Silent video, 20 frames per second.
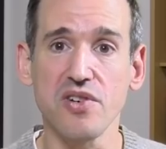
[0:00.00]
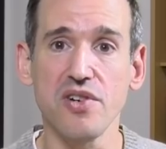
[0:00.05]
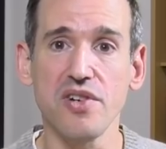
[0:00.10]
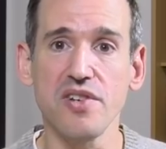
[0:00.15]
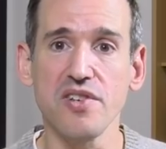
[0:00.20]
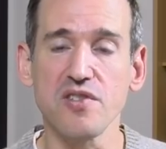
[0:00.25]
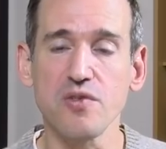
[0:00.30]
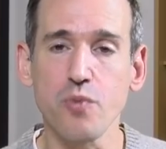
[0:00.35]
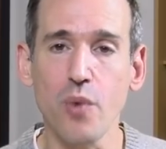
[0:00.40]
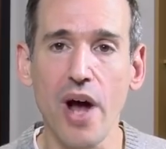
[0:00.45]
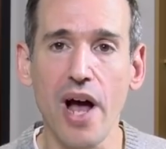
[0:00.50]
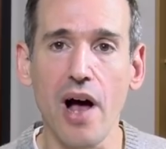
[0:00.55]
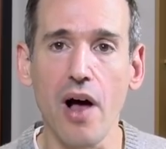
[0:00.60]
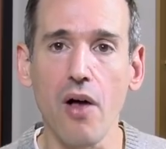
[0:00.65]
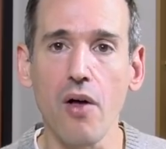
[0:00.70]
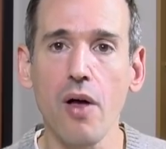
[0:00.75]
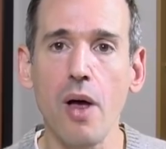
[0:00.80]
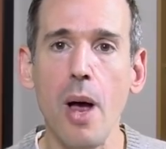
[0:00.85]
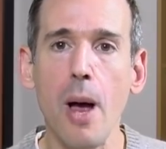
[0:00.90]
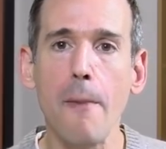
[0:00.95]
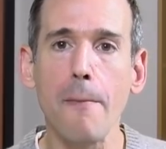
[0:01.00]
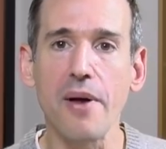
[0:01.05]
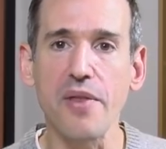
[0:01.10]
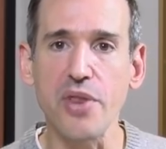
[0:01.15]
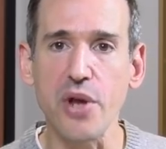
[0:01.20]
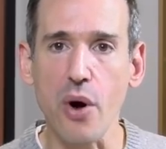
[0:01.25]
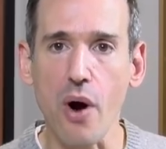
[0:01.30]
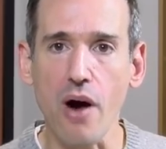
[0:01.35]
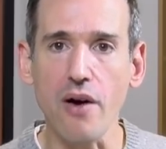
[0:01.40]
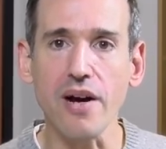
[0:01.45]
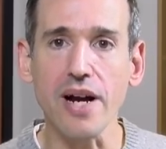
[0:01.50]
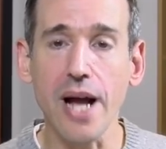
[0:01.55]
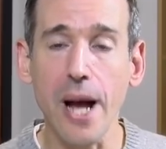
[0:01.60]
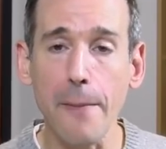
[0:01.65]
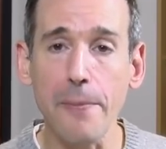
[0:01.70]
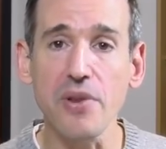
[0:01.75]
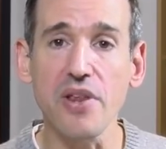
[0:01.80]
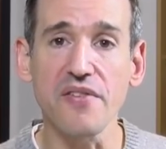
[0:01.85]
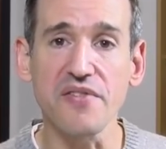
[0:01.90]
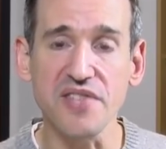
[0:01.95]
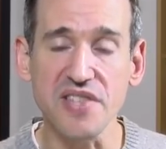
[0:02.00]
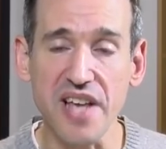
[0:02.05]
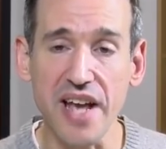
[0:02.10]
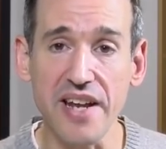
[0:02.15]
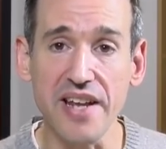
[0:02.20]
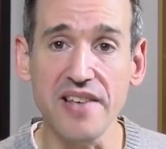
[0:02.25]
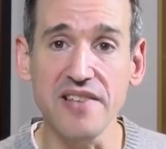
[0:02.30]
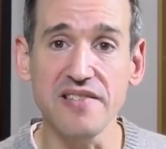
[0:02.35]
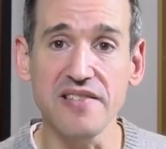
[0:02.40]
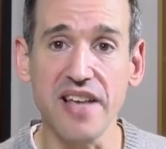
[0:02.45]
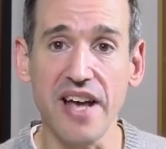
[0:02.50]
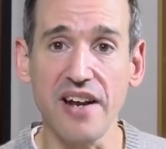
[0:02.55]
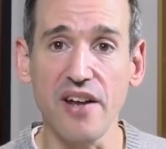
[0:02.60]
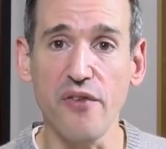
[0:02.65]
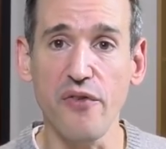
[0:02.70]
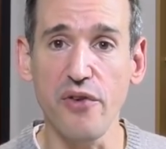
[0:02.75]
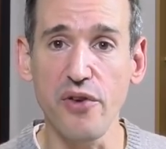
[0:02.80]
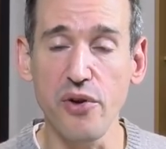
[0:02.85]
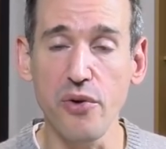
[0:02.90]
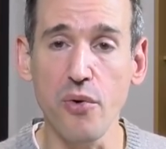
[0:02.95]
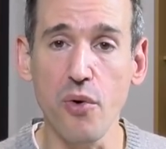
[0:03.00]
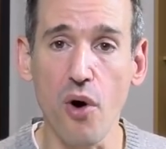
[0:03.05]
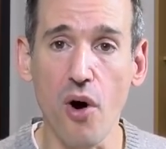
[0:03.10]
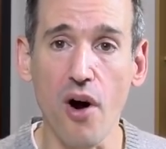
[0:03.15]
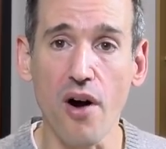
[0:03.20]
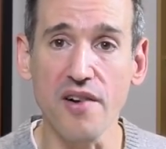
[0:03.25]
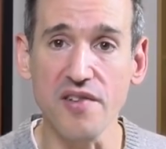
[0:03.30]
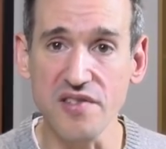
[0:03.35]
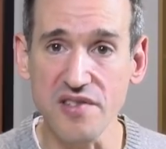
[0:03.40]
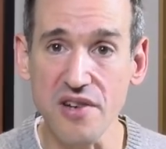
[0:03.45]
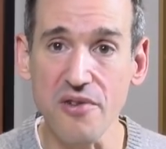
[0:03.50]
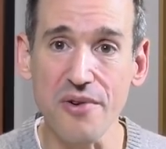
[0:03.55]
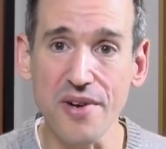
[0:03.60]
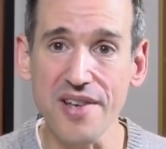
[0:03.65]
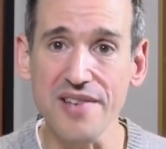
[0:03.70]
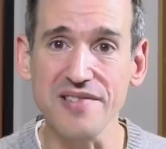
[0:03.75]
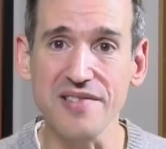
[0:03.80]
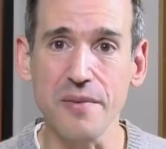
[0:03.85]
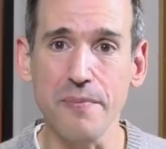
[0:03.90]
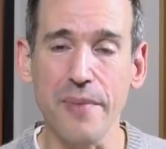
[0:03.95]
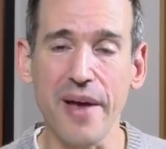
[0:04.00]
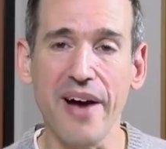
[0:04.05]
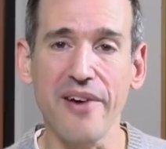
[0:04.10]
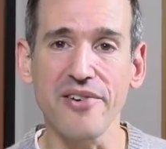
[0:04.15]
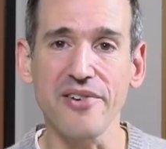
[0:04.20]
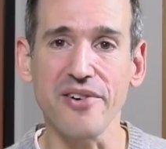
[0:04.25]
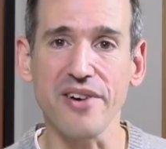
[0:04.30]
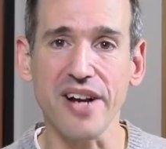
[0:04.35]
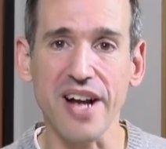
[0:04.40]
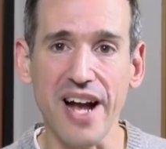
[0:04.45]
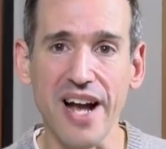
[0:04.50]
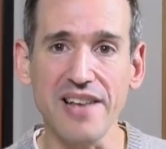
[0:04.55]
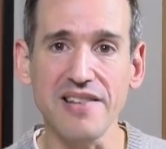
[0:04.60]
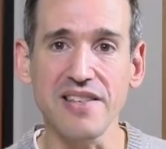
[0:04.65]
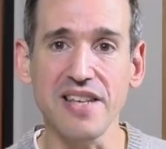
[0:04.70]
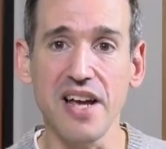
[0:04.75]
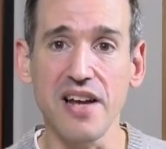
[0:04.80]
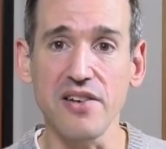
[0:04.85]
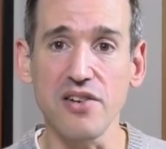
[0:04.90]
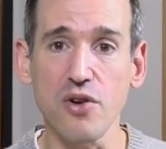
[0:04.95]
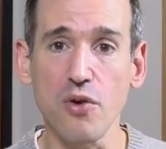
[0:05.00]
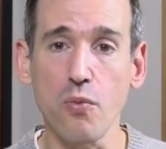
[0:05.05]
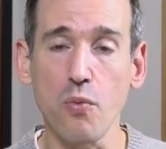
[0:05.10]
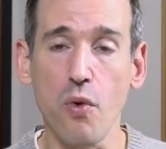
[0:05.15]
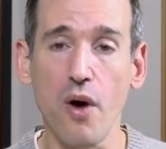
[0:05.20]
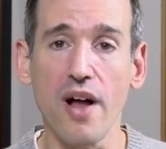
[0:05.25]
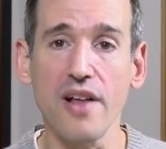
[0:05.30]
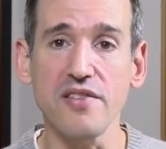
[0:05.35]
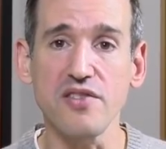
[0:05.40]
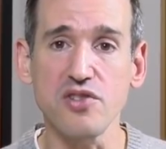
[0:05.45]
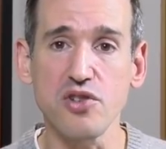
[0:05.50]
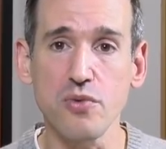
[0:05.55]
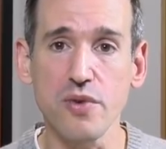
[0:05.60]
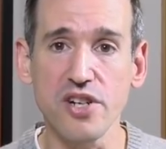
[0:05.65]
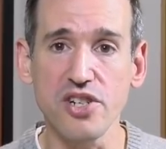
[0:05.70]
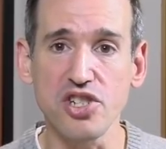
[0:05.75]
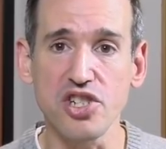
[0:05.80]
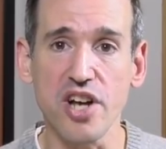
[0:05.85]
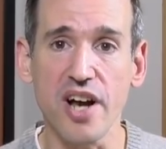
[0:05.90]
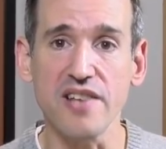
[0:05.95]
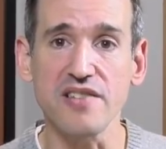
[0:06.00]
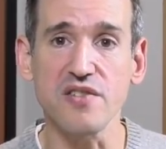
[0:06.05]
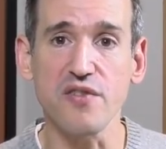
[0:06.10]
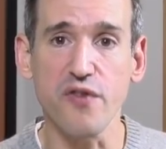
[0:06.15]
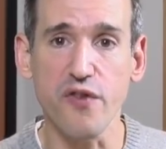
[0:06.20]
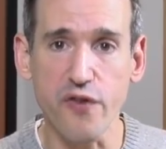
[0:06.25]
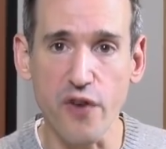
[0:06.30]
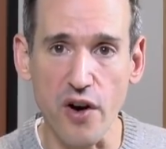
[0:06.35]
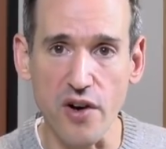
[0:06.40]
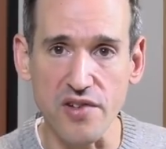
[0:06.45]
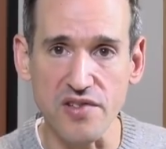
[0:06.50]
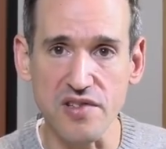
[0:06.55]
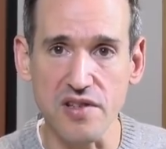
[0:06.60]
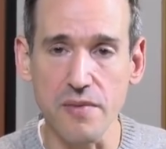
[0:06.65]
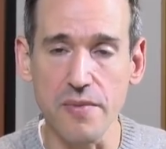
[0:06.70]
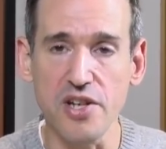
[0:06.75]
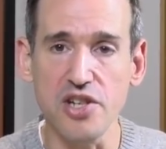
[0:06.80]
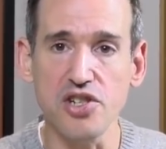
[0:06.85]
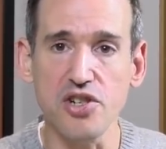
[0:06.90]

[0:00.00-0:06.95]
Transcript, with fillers: good as well. But there are a couple of settings that if you are serious about your content, you'll want to adjust first. Let me